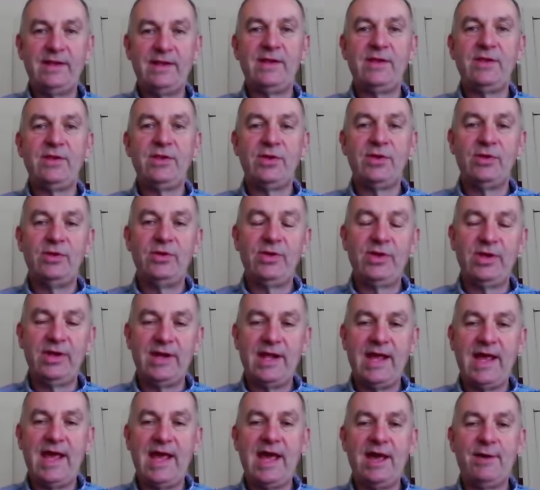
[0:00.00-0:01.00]
you're looking
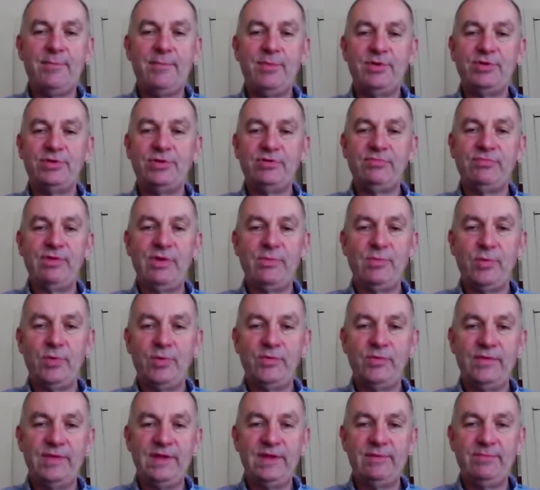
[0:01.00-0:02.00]
at how much you
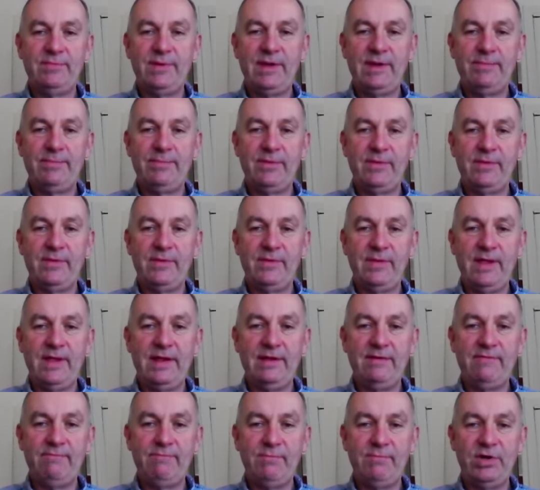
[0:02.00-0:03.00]
reward these people
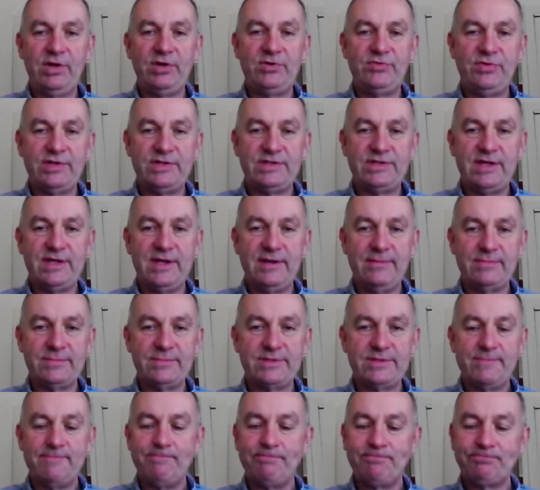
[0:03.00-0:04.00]
in monetary
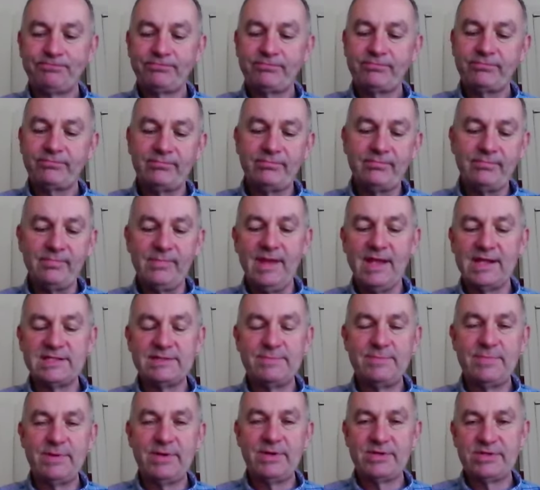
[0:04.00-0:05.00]
terms, as
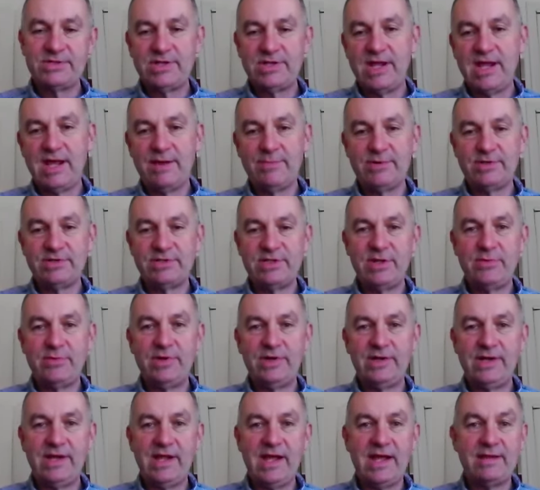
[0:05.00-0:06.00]
opposed to how much they
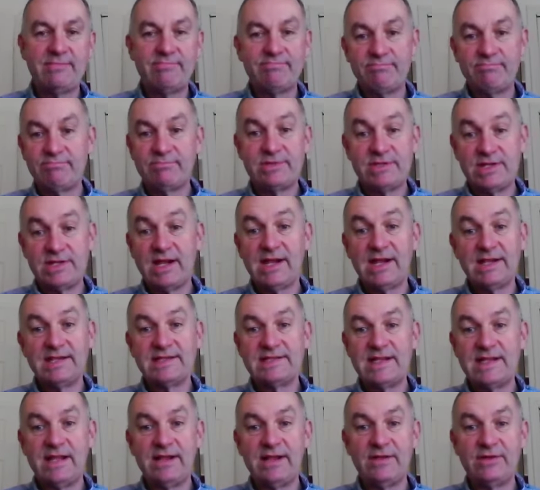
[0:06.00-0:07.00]
would get stacking
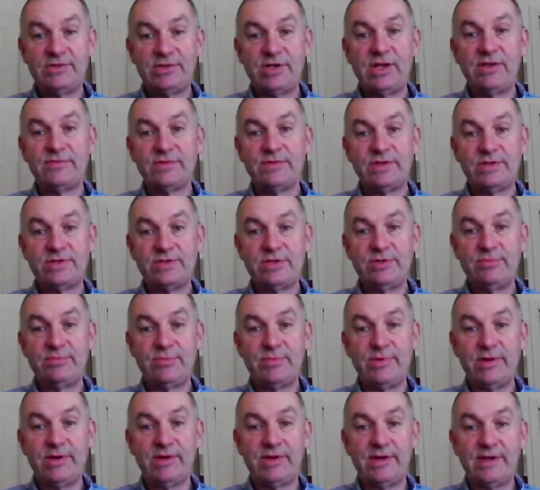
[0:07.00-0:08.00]
shelves in a
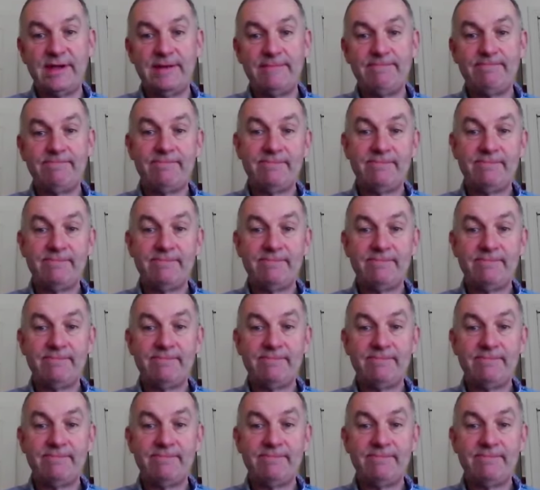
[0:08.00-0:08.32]
supermarket.